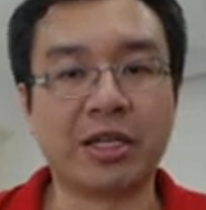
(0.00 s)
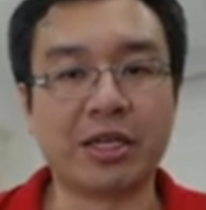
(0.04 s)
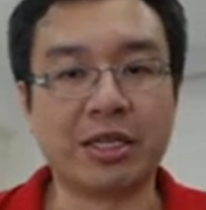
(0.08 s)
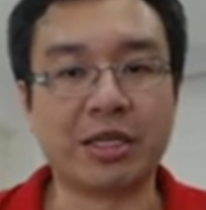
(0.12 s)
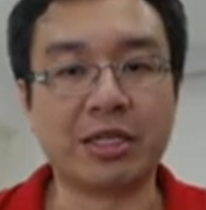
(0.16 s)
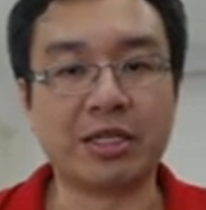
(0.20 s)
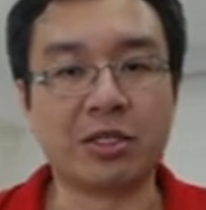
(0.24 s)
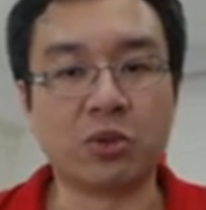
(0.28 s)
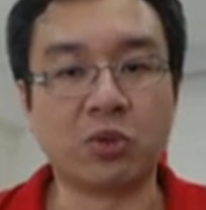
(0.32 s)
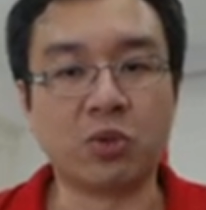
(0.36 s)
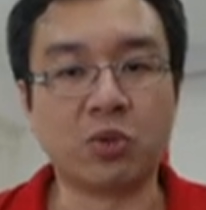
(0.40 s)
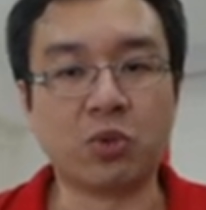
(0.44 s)

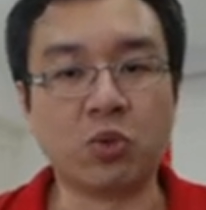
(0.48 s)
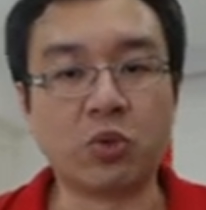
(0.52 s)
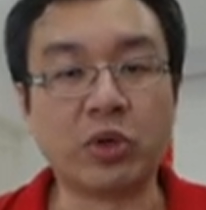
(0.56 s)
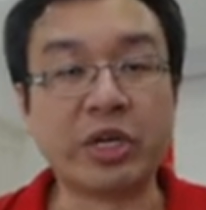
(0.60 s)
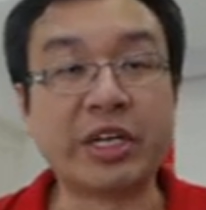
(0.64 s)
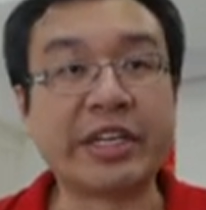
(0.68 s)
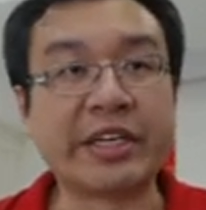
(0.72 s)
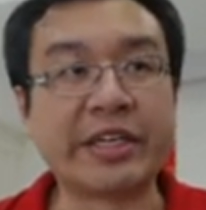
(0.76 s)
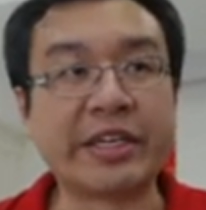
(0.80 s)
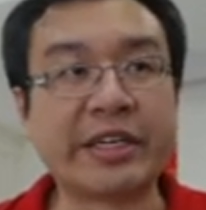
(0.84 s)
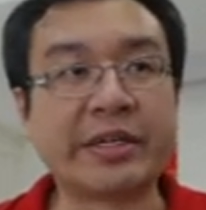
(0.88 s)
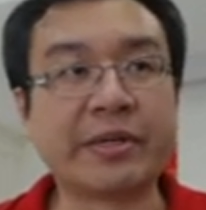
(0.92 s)
is
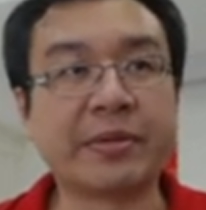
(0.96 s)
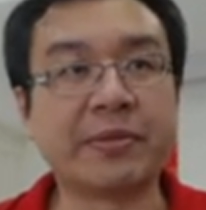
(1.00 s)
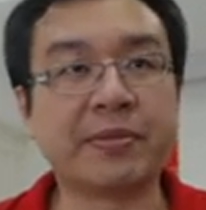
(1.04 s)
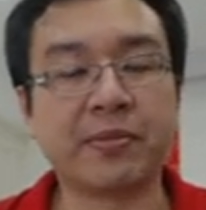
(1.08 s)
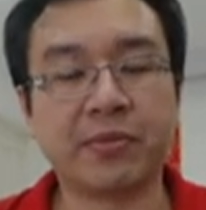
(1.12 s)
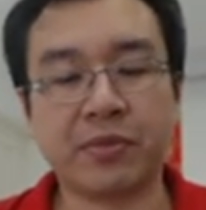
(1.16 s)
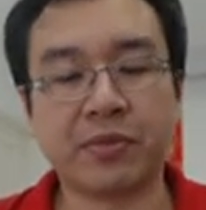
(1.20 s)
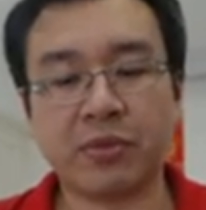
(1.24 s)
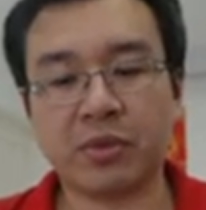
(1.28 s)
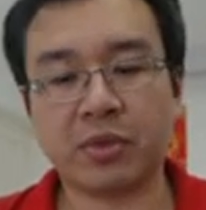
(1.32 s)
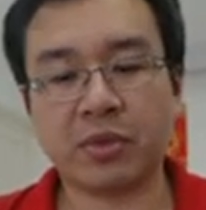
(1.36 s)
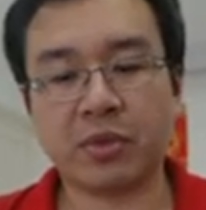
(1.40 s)
winning.
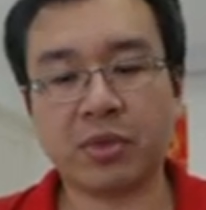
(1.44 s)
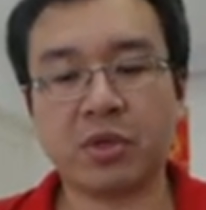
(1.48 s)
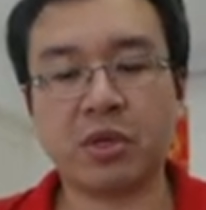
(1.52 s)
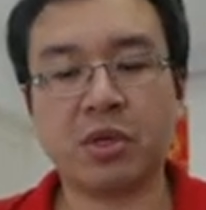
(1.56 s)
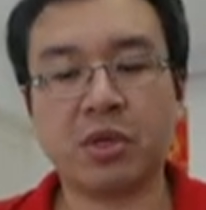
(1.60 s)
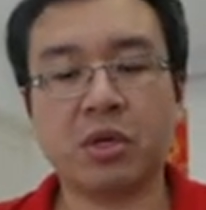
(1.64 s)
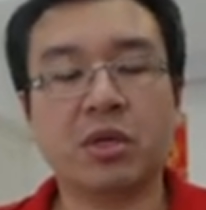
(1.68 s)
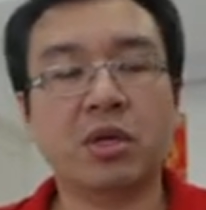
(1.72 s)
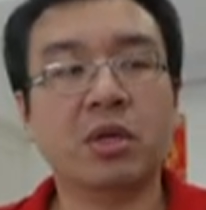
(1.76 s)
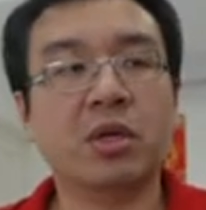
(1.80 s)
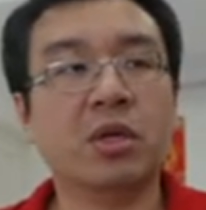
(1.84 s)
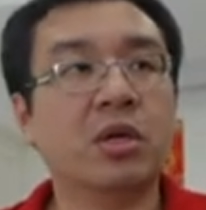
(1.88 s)

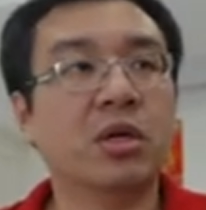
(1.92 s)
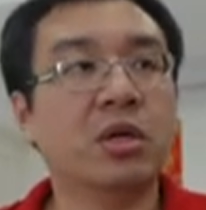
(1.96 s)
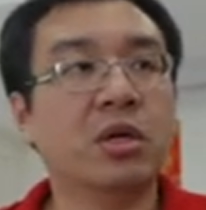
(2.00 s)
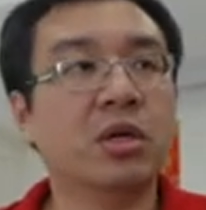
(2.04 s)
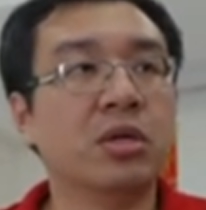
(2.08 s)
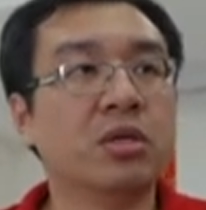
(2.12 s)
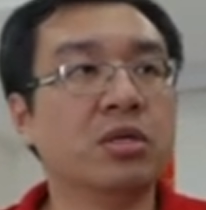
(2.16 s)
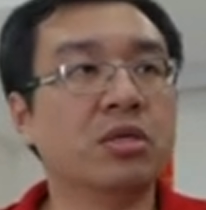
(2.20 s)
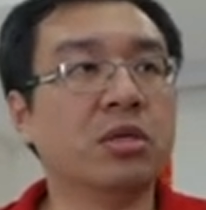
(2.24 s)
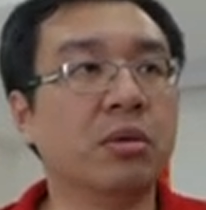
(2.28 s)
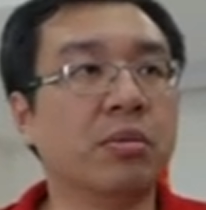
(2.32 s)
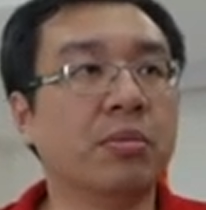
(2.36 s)

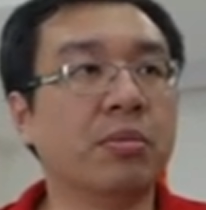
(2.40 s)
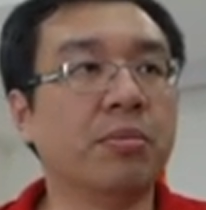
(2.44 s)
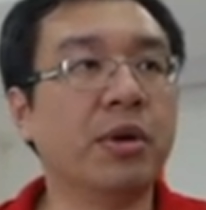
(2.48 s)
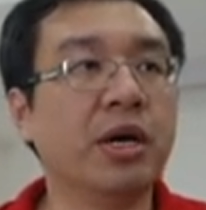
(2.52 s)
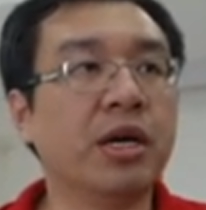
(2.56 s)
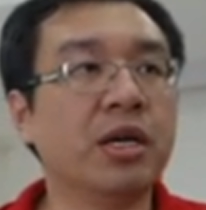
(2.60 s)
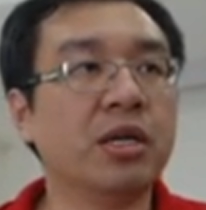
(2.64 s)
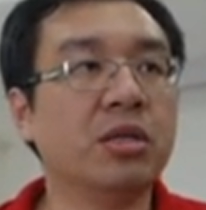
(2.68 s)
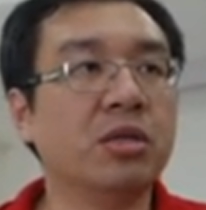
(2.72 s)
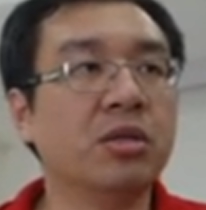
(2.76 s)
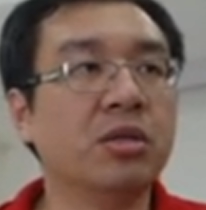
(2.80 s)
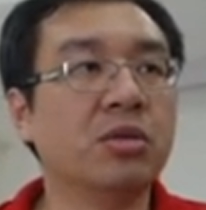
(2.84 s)
So
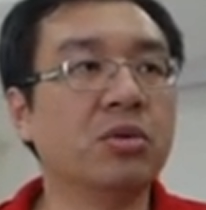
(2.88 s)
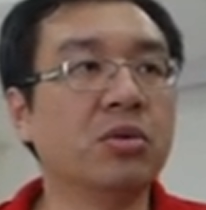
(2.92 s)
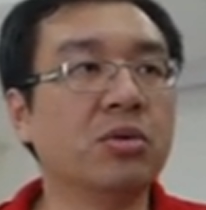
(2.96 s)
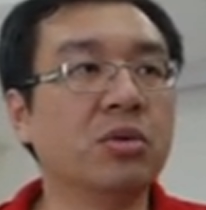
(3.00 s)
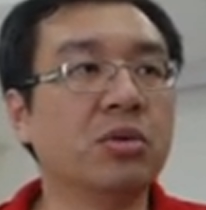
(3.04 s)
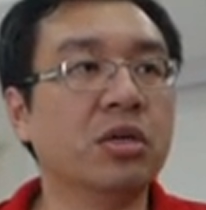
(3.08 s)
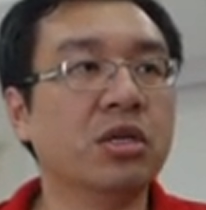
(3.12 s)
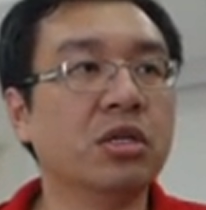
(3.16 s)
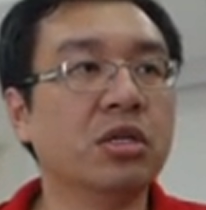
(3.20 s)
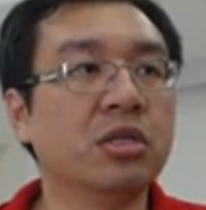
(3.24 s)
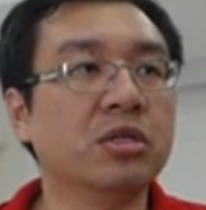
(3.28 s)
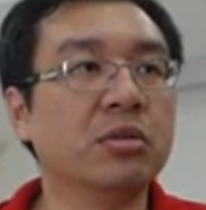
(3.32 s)
back to
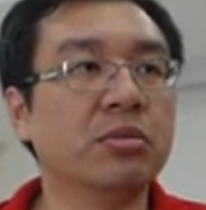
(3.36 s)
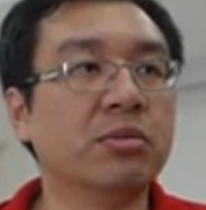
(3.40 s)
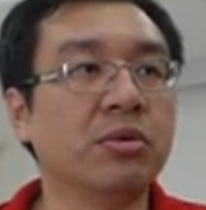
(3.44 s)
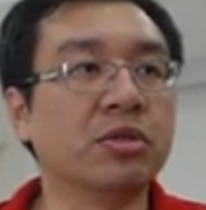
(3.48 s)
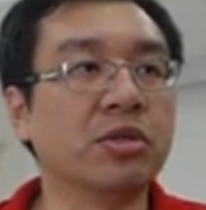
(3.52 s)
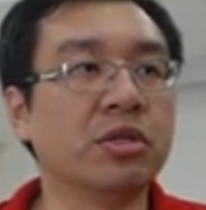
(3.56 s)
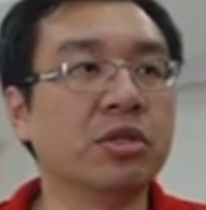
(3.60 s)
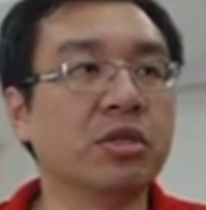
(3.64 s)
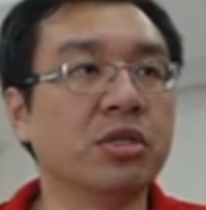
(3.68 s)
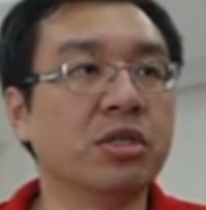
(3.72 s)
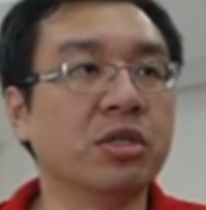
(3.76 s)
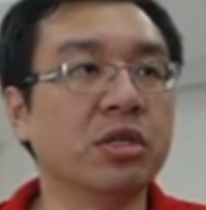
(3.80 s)
this
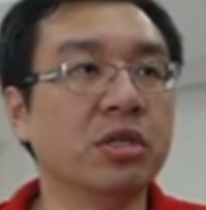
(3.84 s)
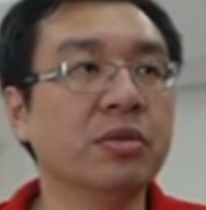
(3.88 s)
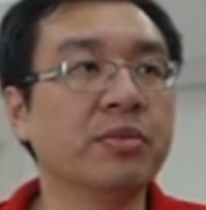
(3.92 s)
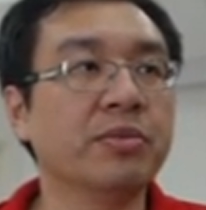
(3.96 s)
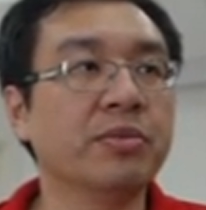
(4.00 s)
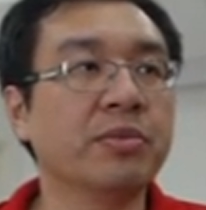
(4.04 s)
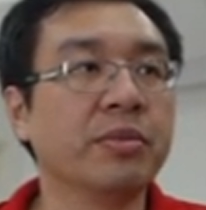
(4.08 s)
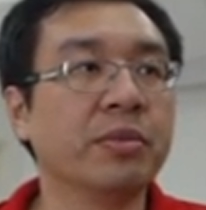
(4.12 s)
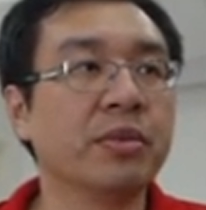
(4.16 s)
position,